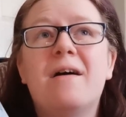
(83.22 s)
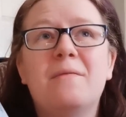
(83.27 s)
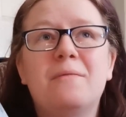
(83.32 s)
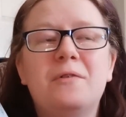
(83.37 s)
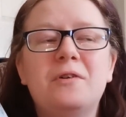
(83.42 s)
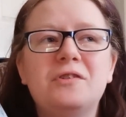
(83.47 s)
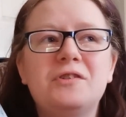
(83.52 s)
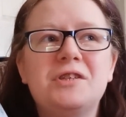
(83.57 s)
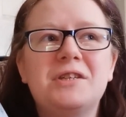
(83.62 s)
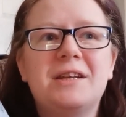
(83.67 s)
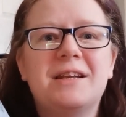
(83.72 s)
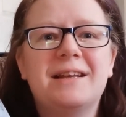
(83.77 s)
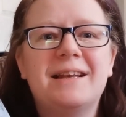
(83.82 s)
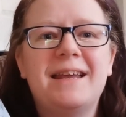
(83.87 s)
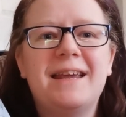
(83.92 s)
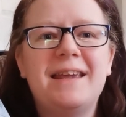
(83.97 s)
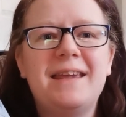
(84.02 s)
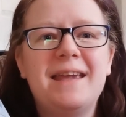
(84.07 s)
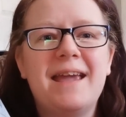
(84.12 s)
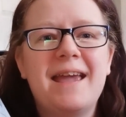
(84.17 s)

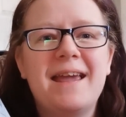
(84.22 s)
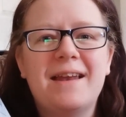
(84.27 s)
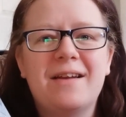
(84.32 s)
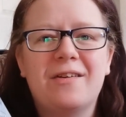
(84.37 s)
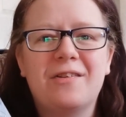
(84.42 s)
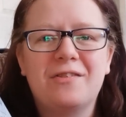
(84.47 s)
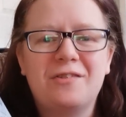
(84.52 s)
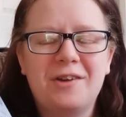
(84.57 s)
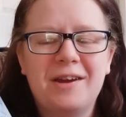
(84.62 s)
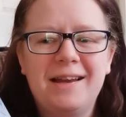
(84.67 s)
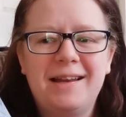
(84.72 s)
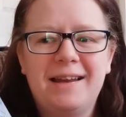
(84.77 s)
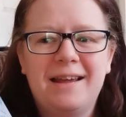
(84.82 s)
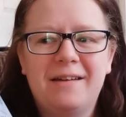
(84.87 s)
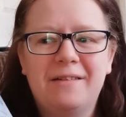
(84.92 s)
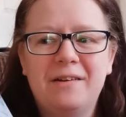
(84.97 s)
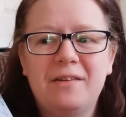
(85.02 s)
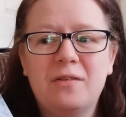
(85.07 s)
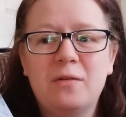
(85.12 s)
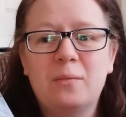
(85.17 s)
Unfortunately in
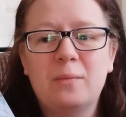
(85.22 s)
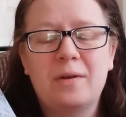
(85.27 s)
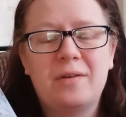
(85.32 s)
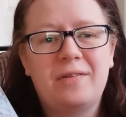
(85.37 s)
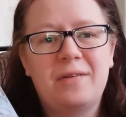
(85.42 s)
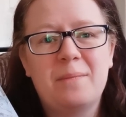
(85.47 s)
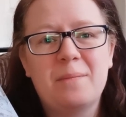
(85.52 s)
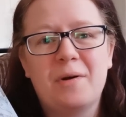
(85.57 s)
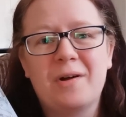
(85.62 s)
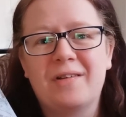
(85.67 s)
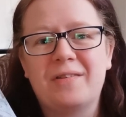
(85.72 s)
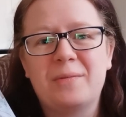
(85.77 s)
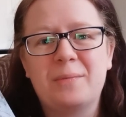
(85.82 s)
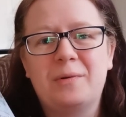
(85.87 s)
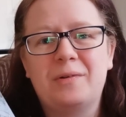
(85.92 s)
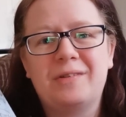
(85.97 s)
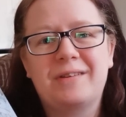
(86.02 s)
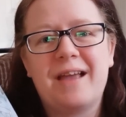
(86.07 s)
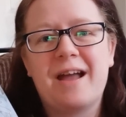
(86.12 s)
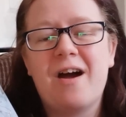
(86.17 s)
Australia it's almost
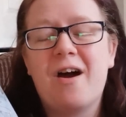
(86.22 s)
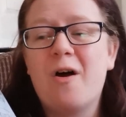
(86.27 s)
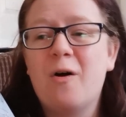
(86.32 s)
impossible to get a